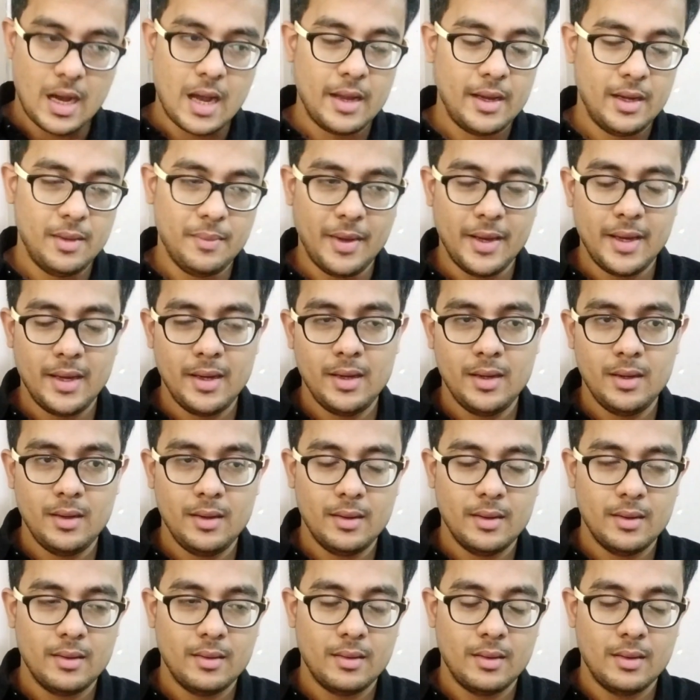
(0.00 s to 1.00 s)

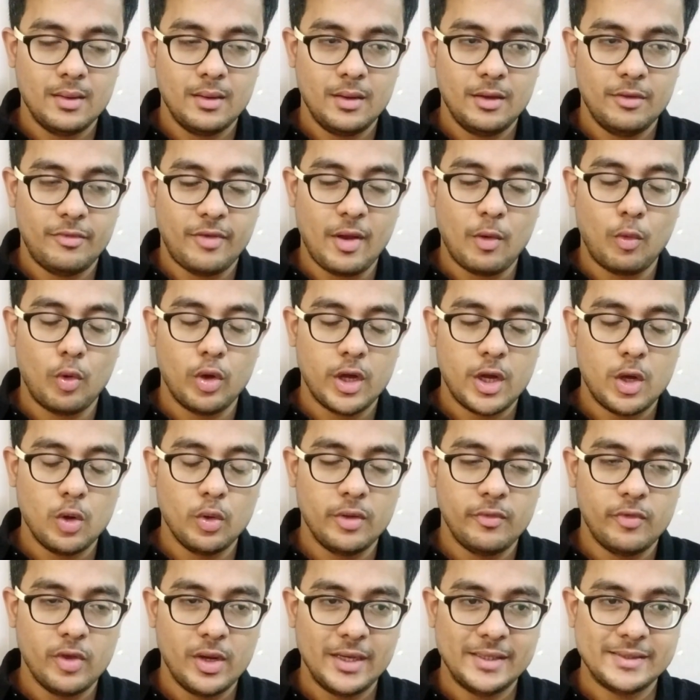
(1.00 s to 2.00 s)
If I wanted to
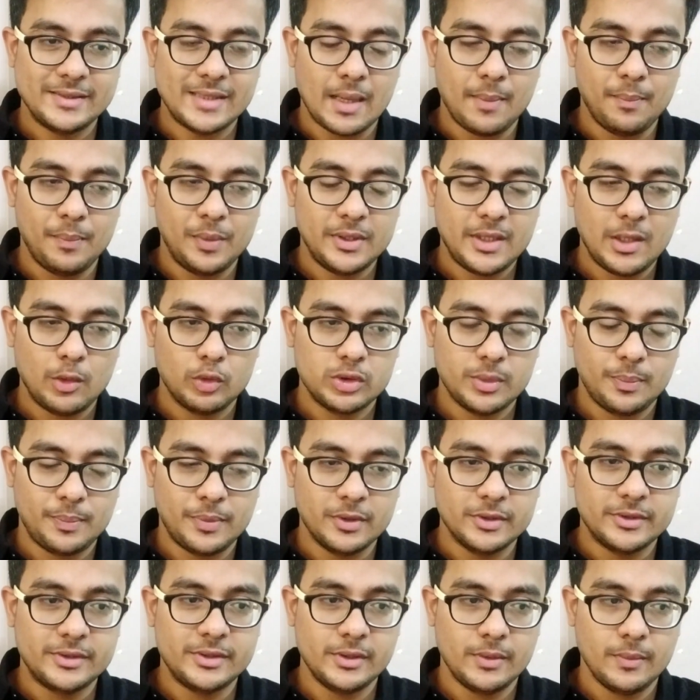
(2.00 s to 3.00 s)
give you an example, there was a
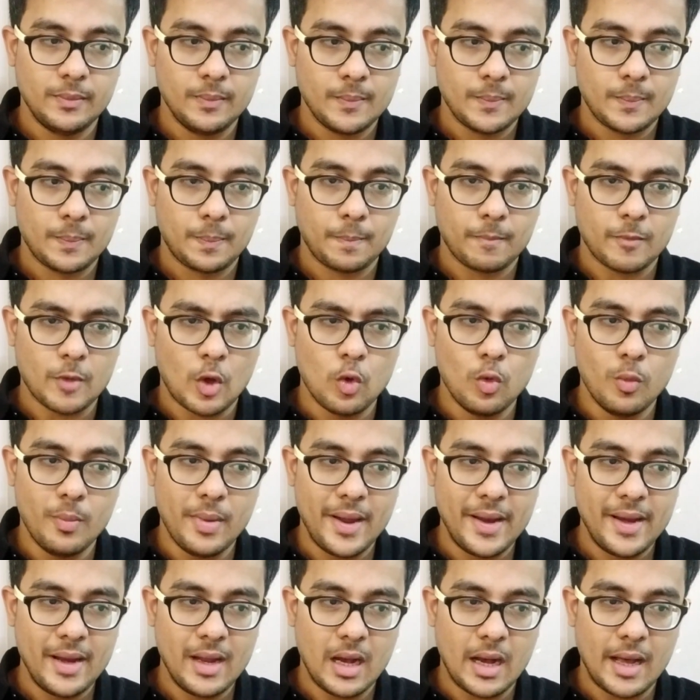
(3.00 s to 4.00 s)
person whom
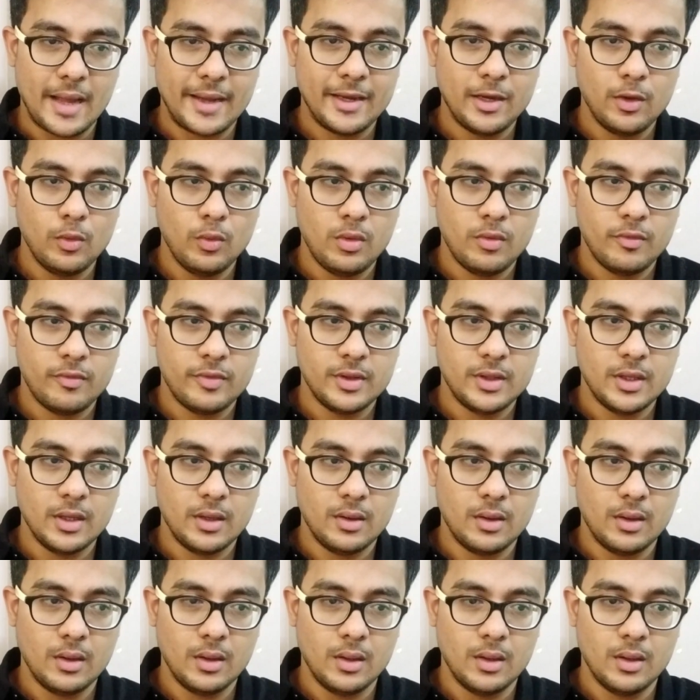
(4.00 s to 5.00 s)
I argued with
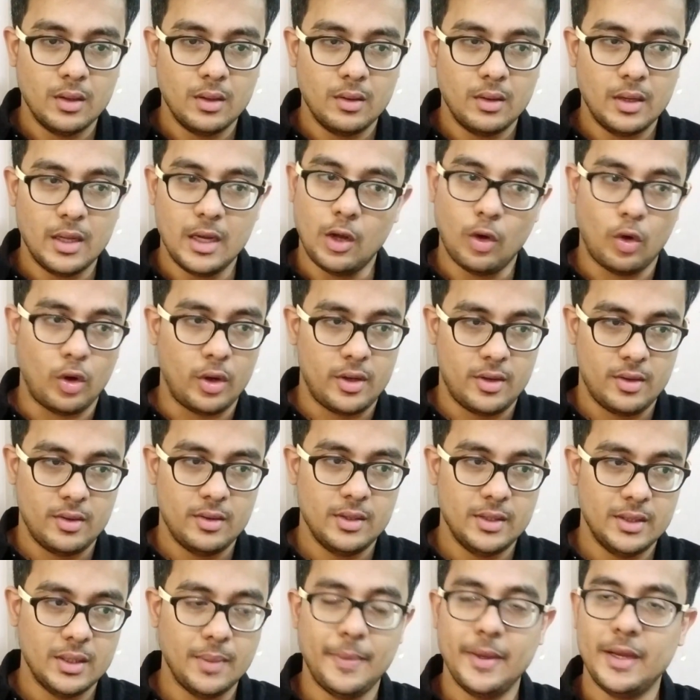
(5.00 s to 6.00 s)
a lot
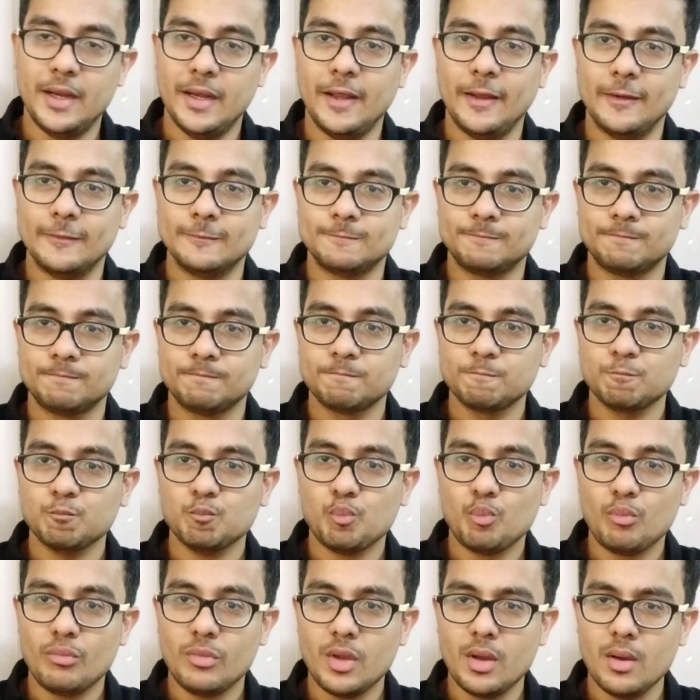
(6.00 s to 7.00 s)
in the beginning.
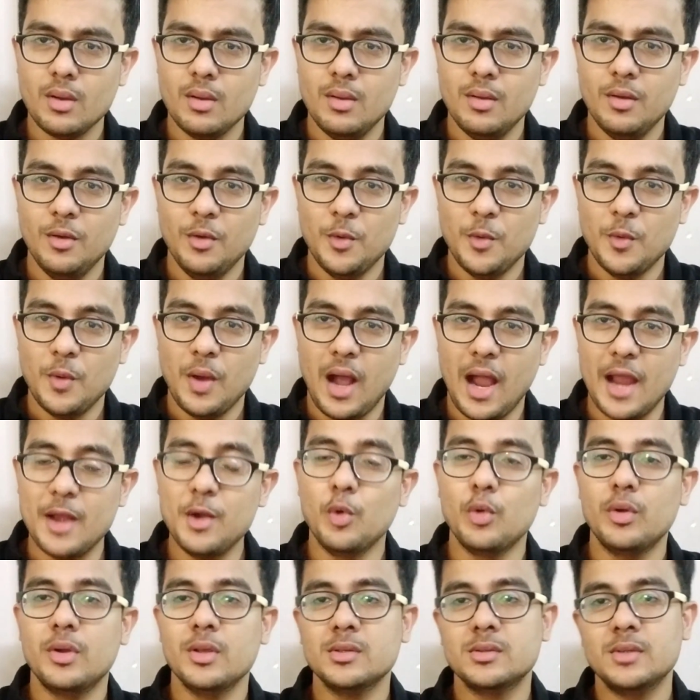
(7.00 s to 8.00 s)
I
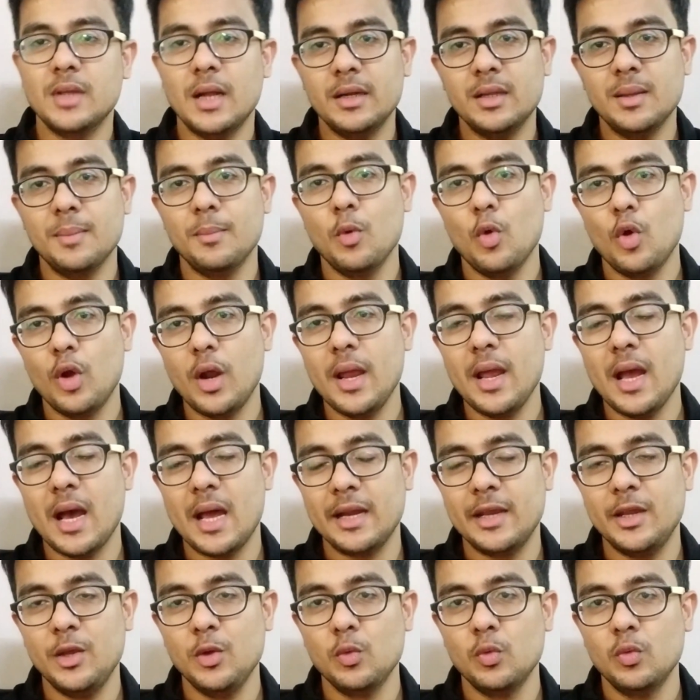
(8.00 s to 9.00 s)
noticed that the more I
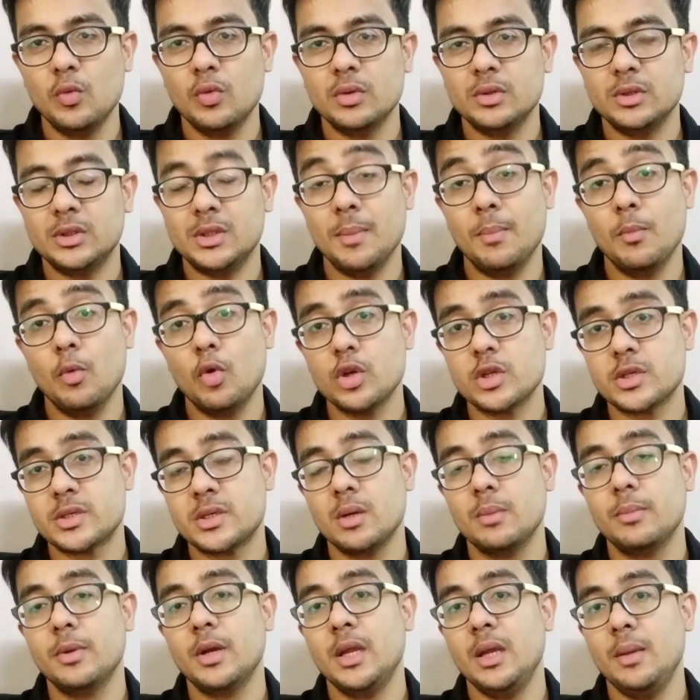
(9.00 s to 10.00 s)
argue, the more
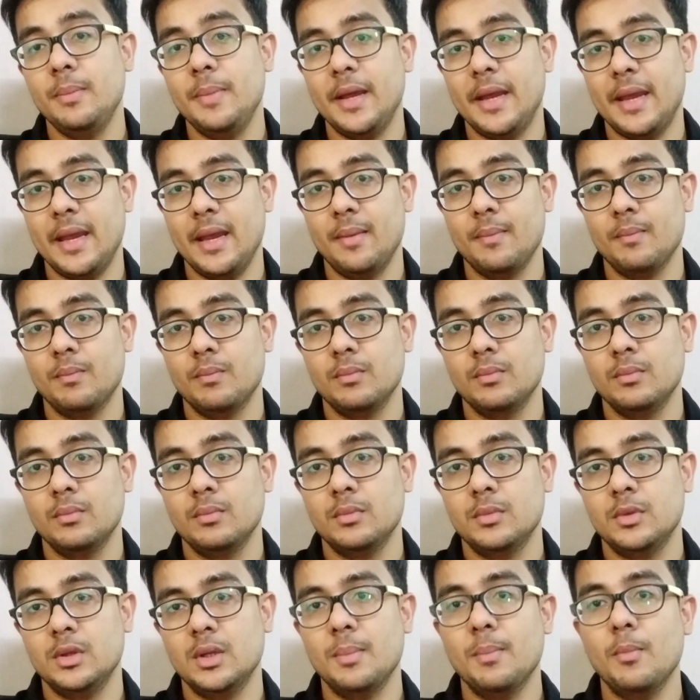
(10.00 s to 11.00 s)
stubborn he became.
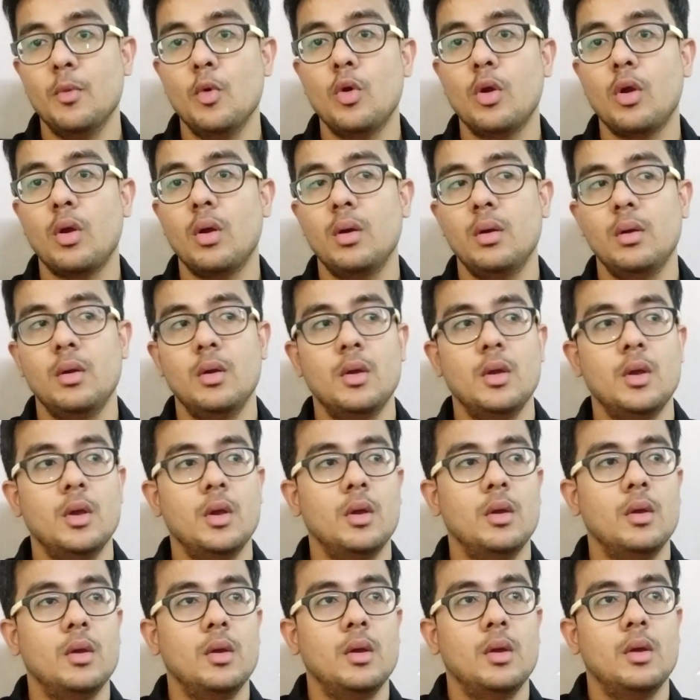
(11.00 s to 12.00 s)
The more
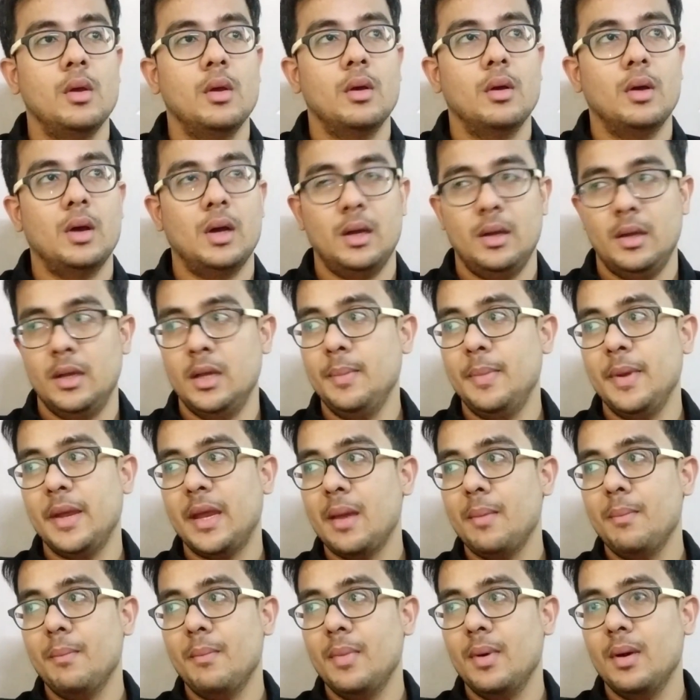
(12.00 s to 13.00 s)
he
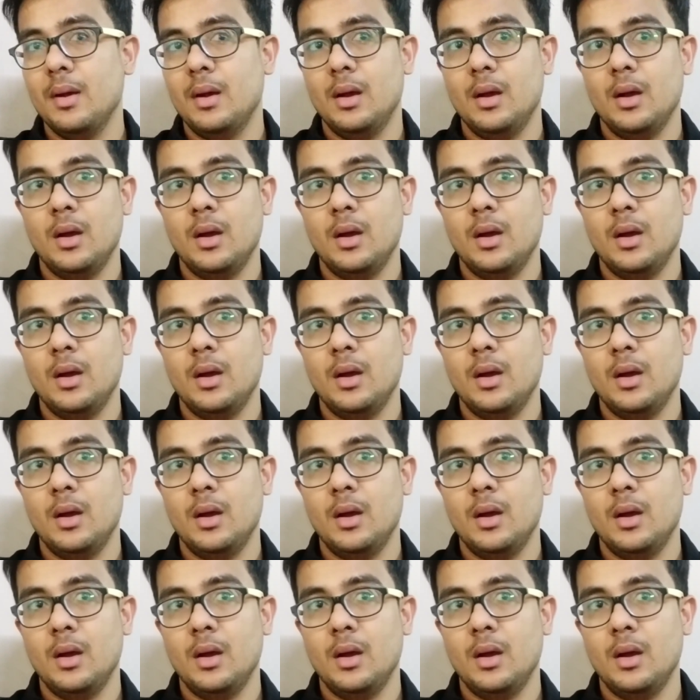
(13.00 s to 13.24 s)
became...